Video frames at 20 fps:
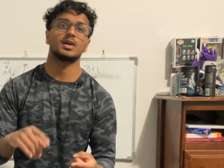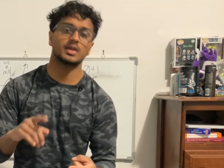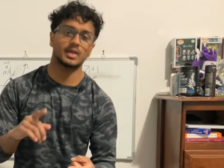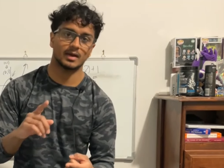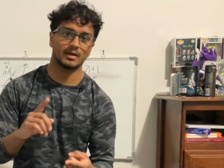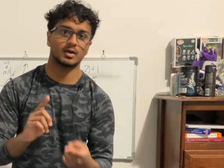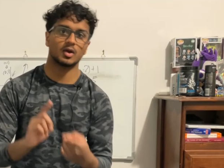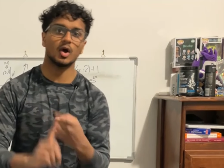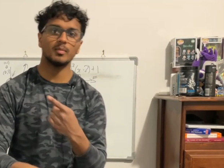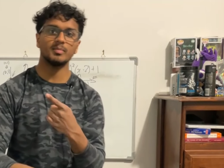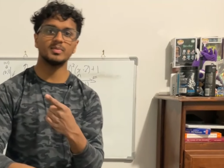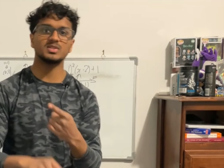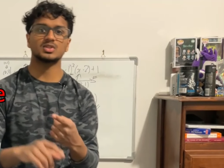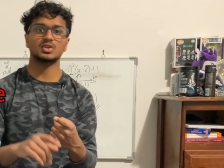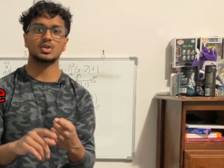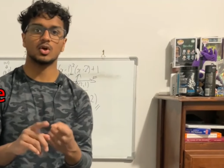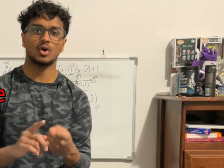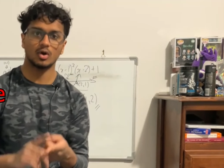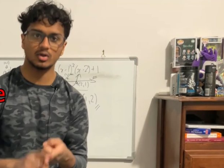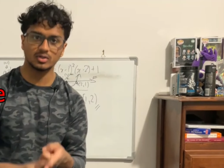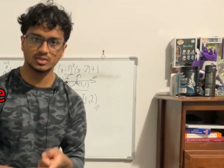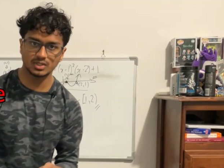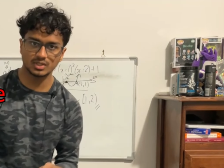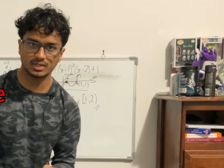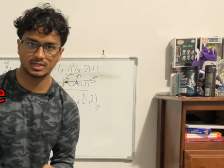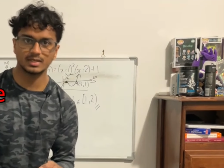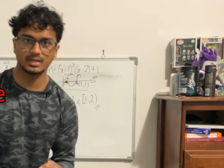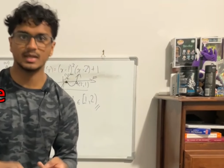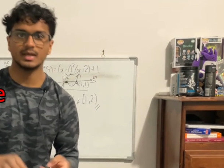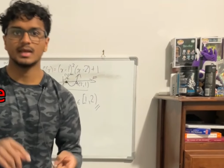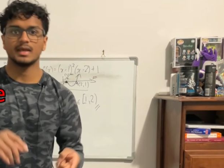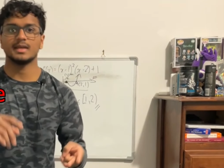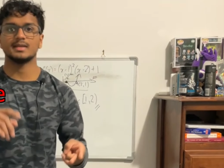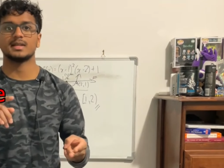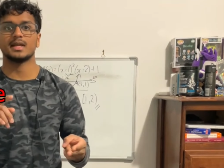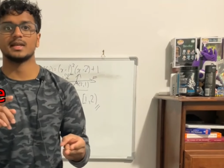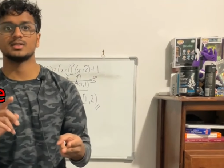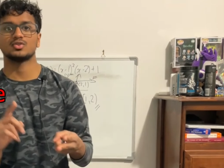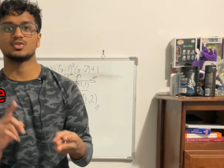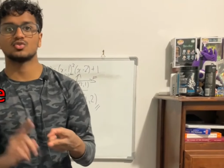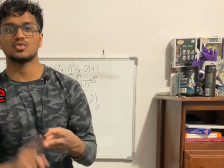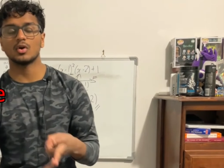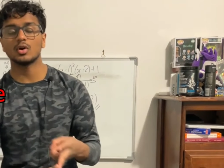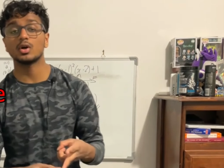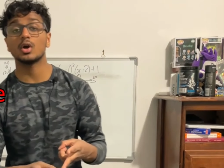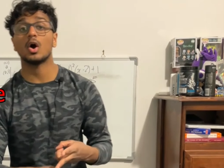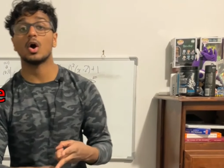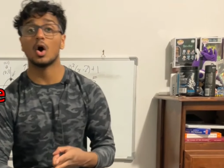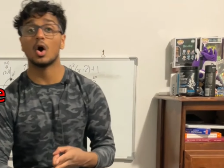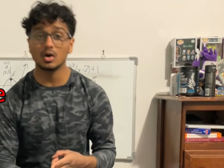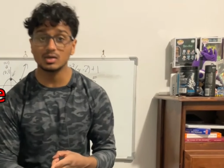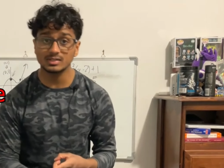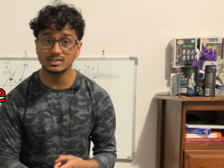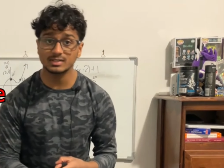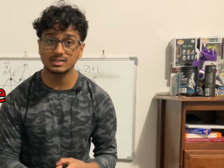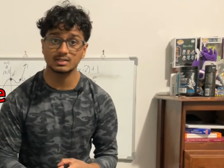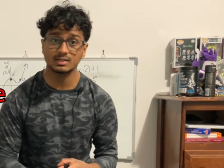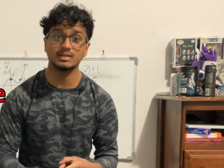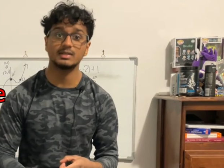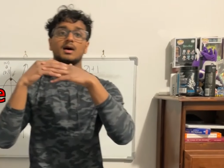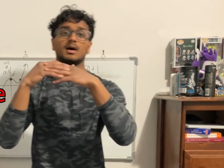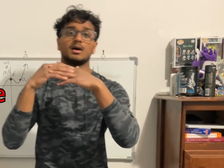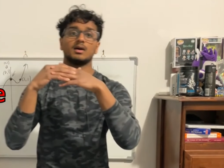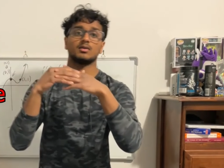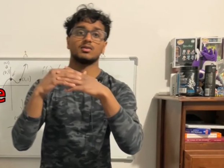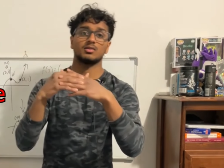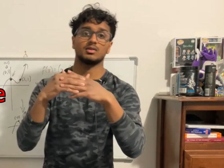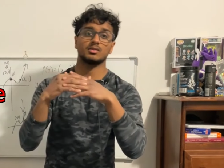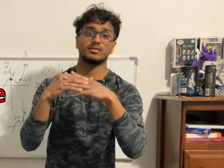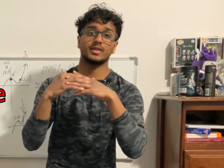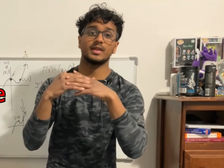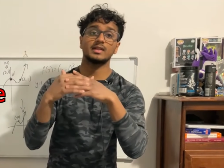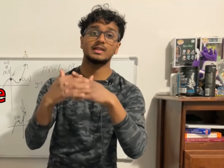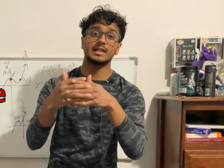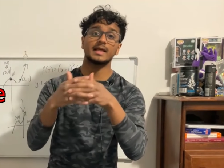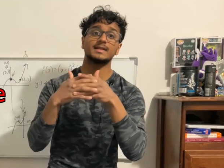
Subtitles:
Copper's conjugate is a stronger oxidant than lead